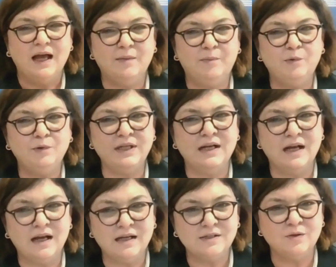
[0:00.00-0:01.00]
are putting
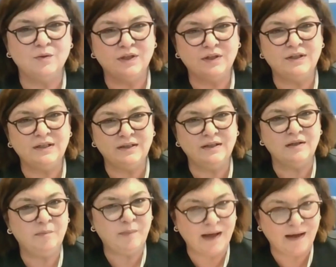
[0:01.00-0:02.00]
us on the Green
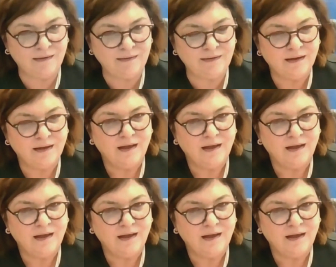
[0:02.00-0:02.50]
Deal path,